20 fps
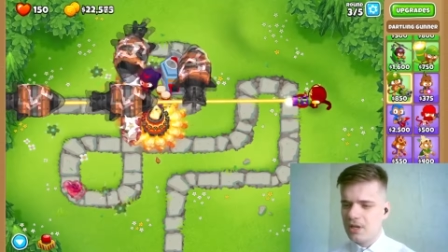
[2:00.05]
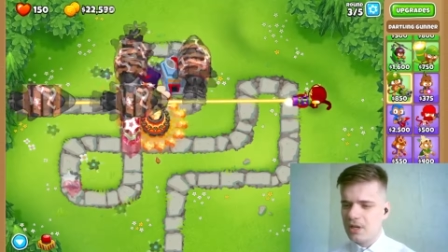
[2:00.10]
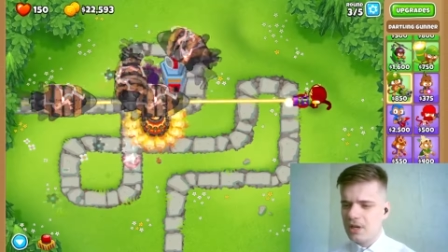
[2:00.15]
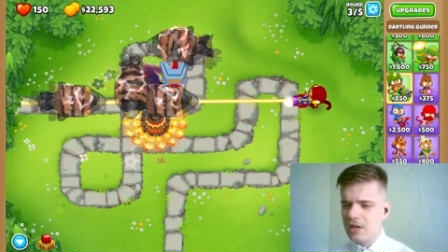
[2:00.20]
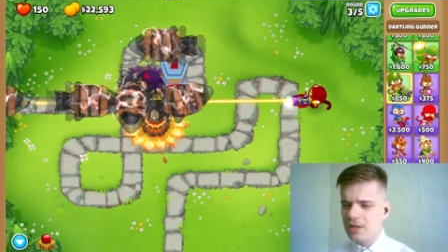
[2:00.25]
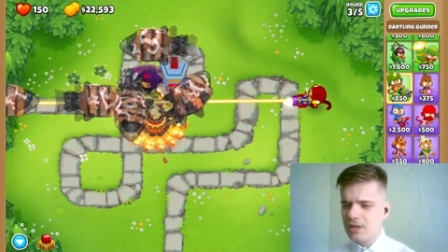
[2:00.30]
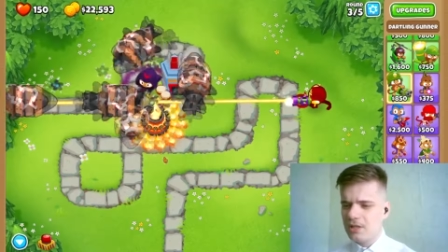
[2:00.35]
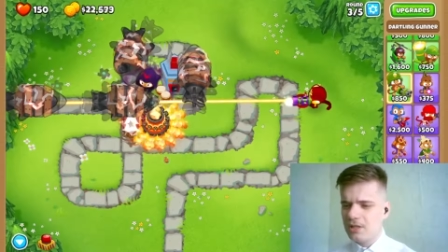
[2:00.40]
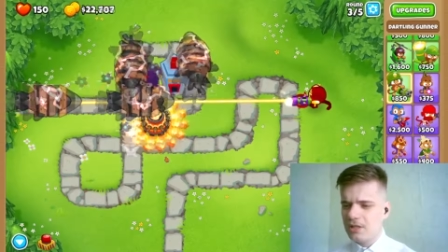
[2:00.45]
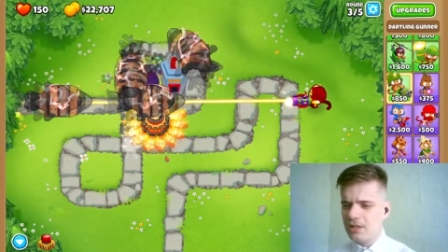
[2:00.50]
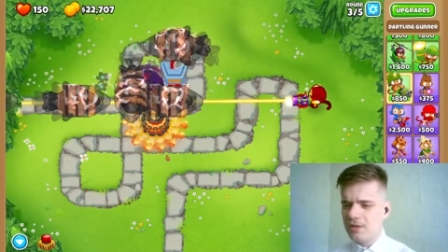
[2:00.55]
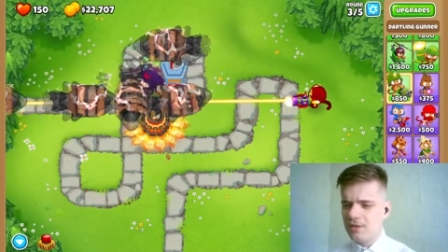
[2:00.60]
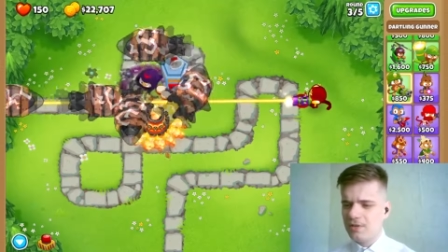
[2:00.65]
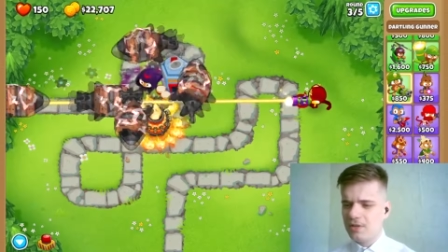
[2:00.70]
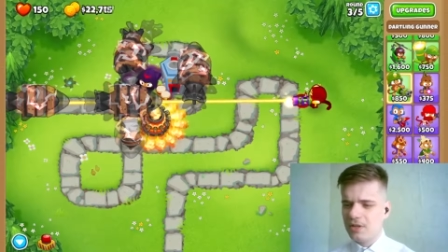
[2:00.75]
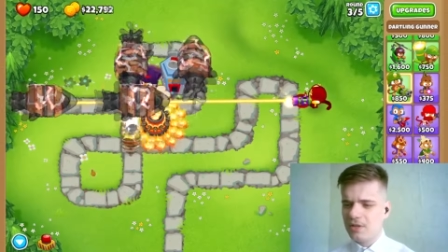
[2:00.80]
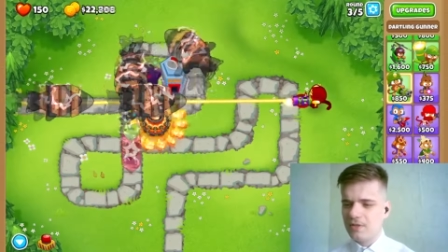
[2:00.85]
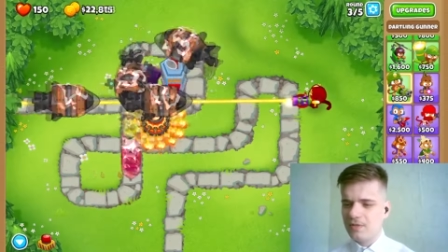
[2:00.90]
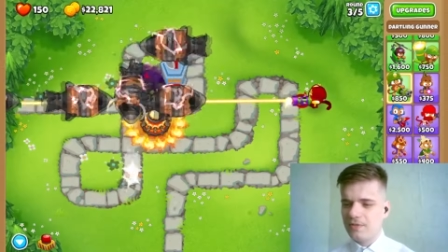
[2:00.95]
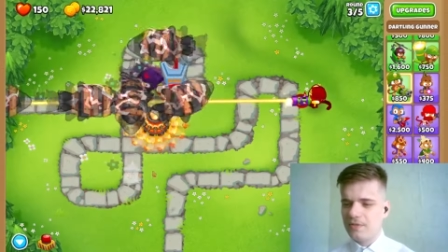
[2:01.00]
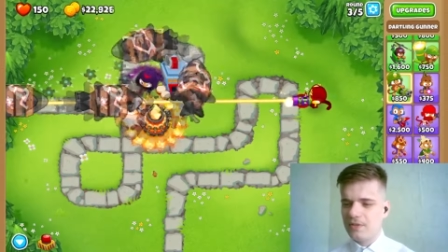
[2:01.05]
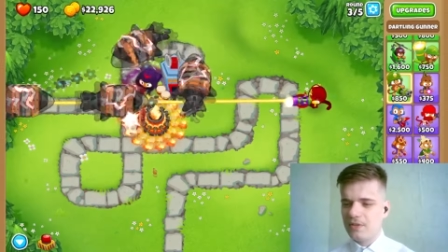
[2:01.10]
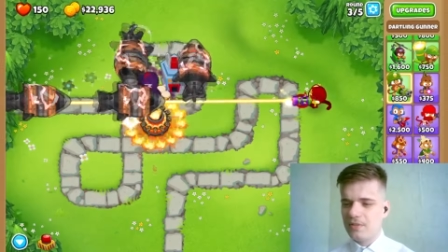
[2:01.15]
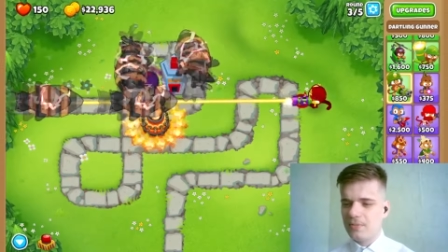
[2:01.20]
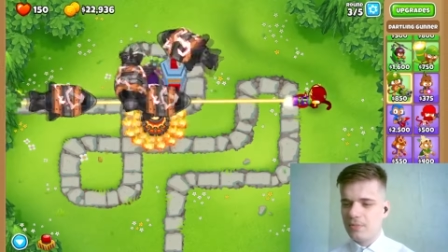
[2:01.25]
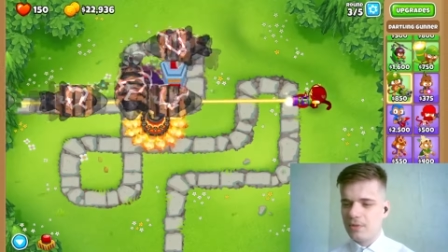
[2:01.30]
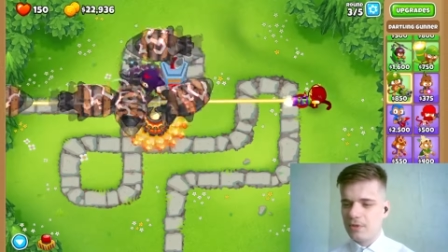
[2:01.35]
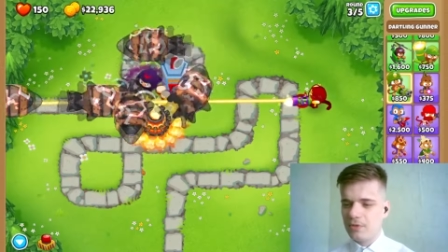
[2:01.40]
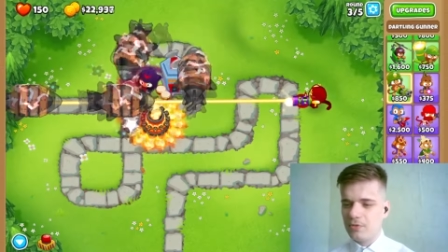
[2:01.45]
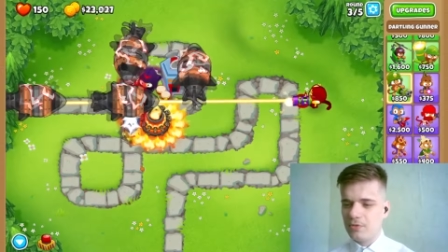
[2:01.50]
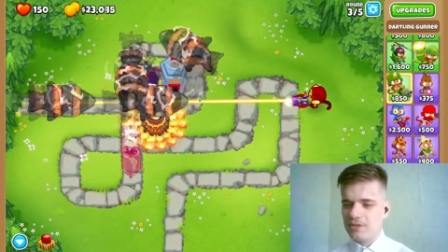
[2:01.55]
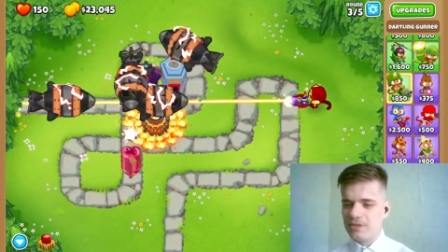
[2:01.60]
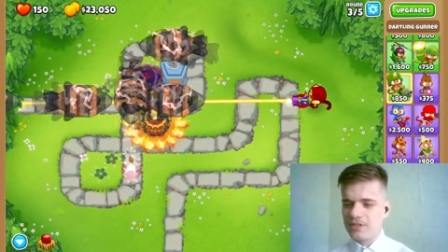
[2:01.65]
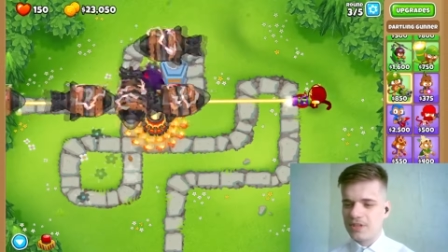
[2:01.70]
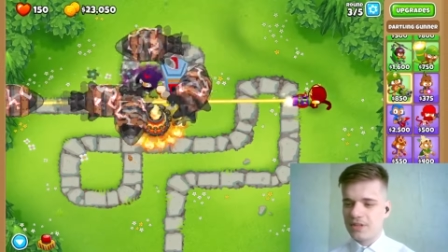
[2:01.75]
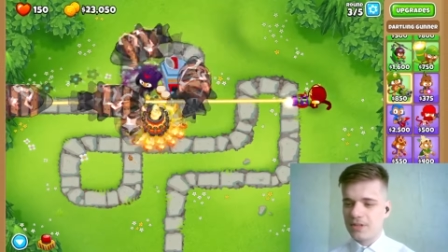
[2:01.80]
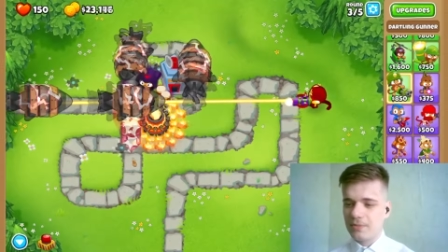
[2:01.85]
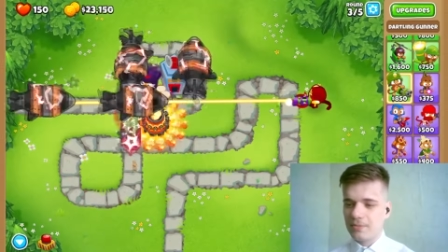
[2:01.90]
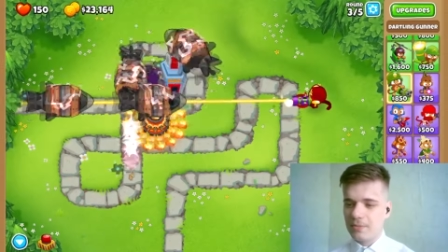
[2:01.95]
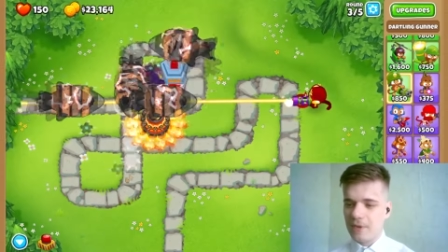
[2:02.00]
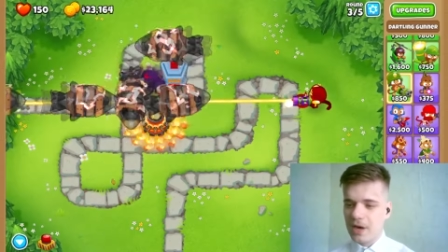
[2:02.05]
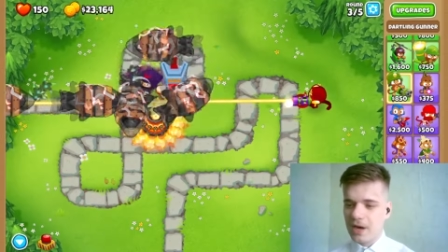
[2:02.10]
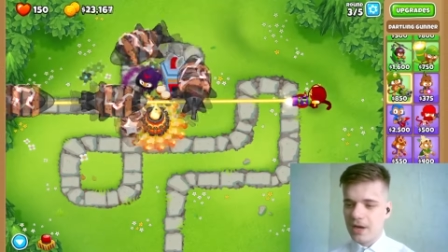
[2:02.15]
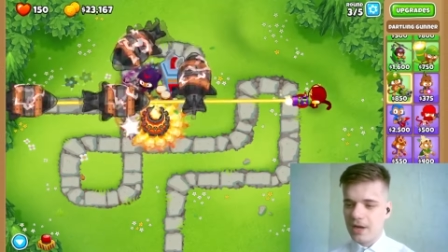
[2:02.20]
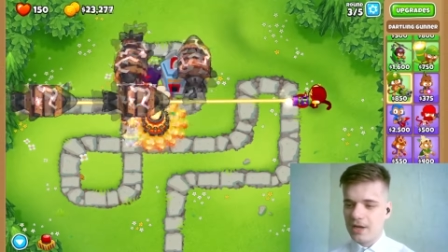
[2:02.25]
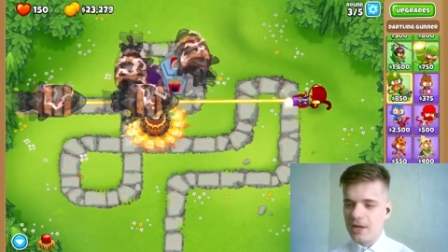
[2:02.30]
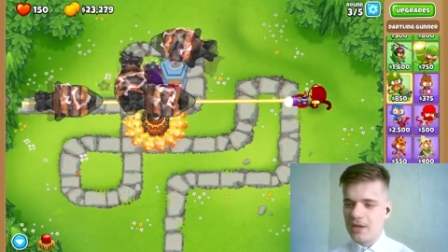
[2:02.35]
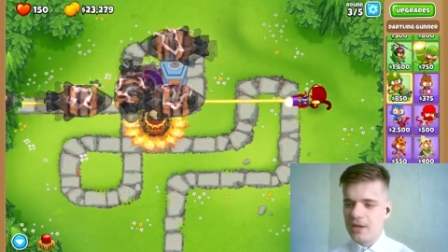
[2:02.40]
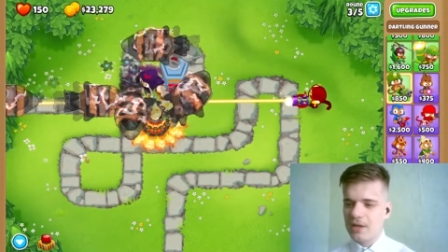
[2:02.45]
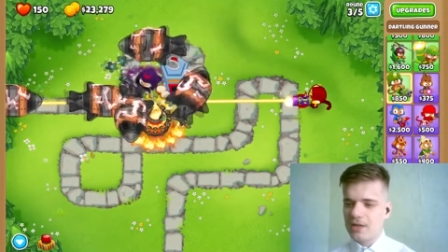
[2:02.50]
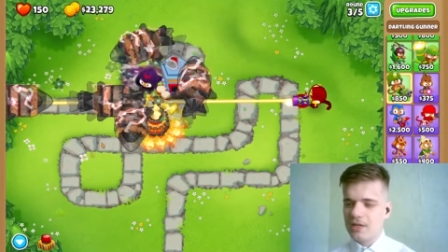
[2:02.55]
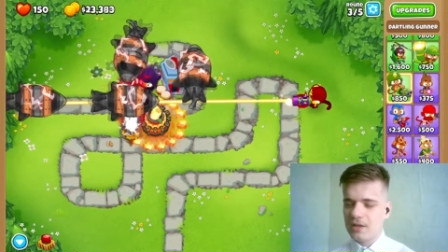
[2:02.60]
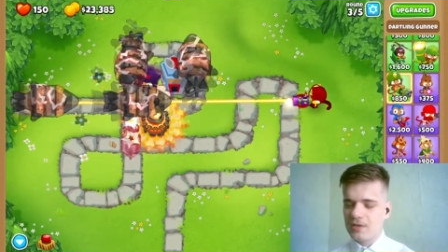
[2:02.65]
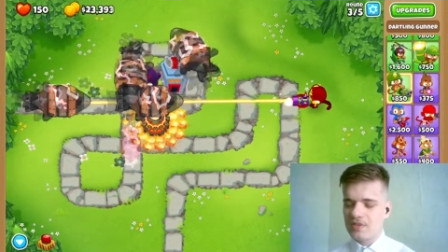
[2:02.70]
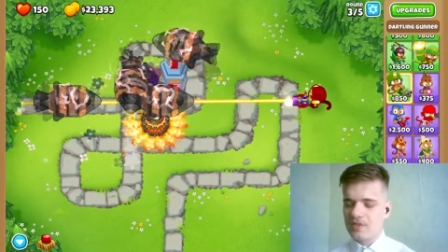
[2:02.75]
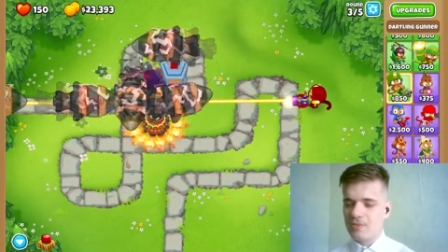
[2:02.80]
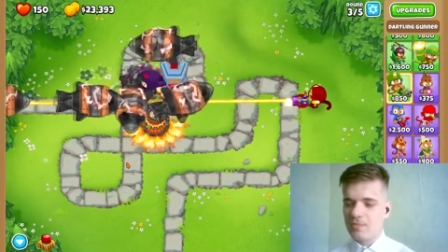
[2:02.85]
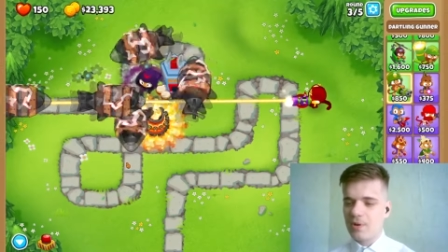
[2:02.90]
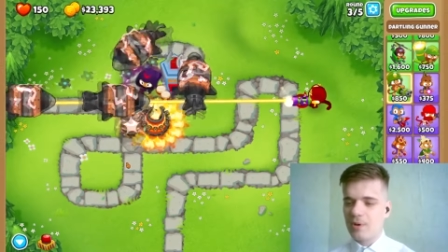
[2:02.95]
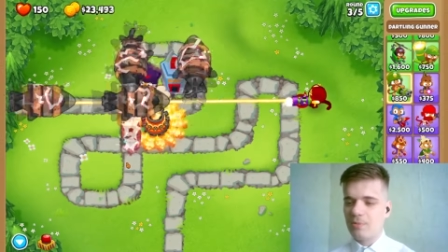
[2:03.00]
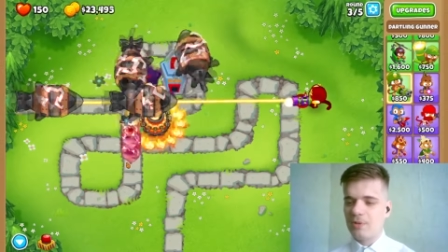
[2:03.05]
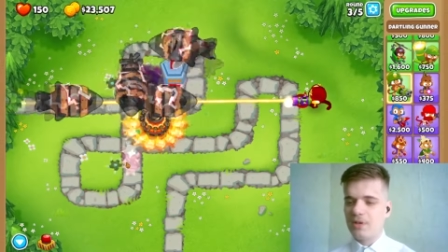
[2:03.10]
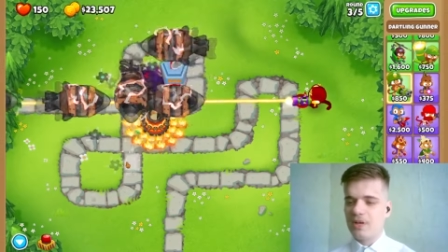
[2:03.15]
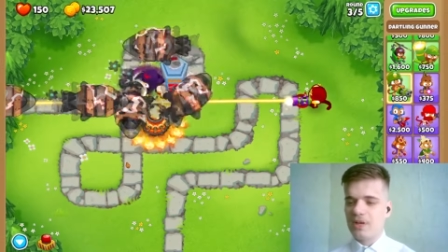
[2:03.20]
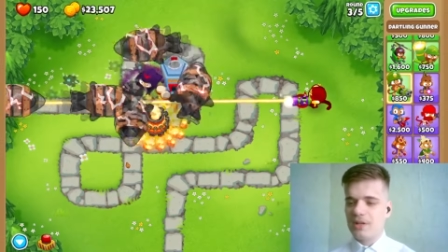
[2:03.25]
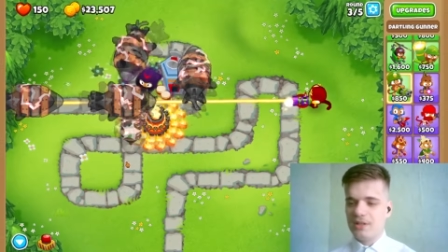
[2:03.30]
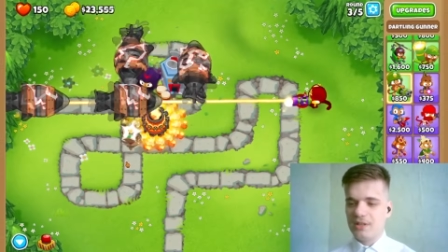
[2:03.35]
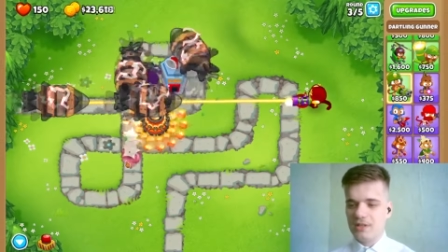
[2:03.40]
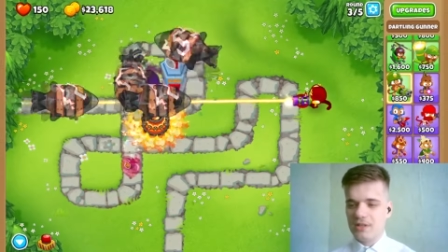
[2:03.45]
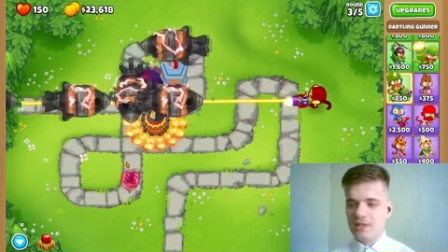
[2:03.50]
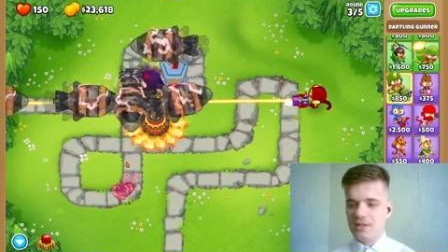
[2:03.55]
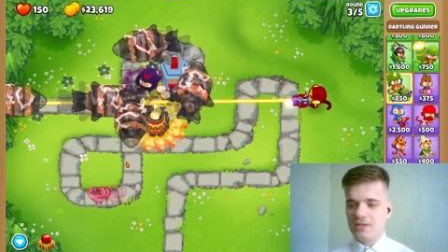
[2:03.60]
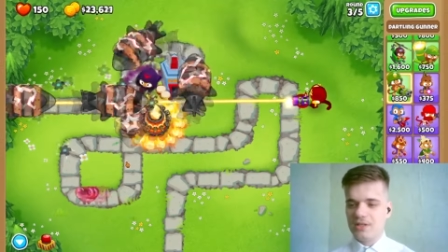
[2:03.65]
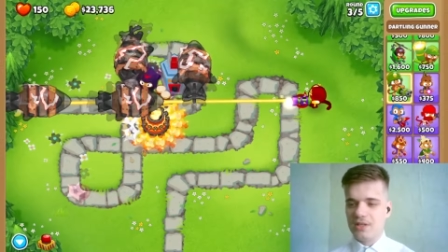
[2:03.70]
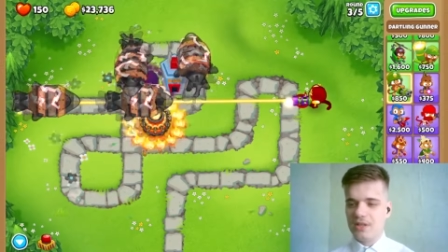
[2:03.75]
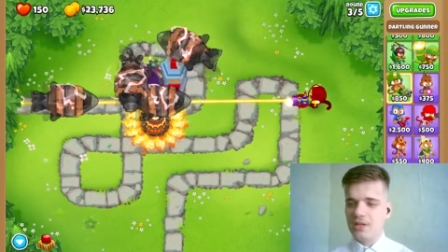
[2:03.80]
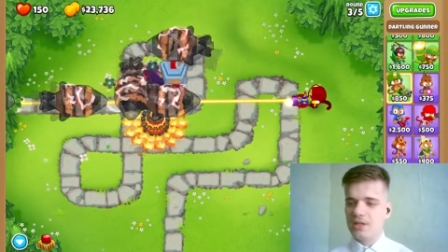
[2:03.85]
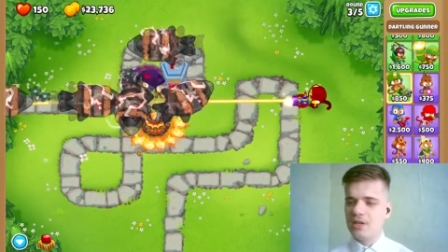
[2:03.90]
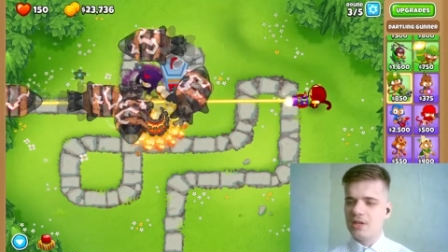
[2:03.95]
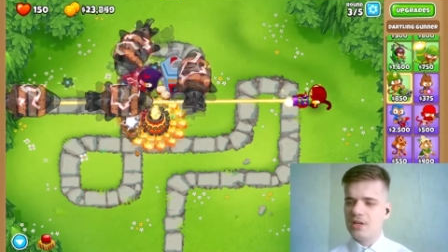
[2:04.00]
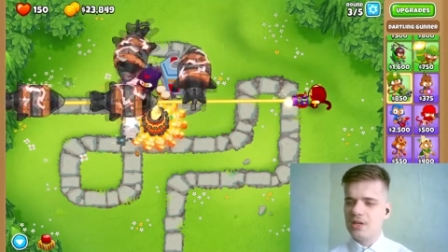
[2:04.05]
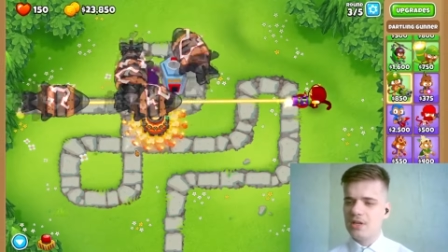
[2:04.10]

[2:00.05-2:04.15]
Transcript: And even if the balloons get by after popping a DDT,